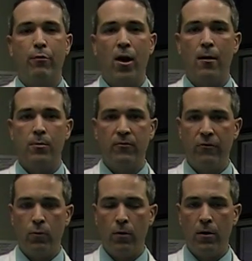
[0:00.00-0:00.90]
problem
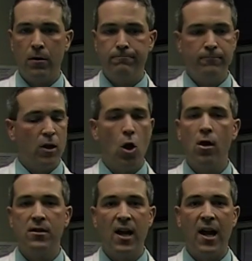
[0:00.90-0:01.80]
for a
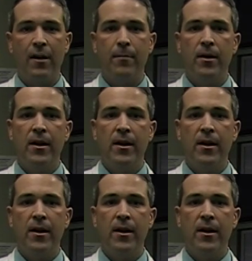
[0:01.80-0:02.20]
long time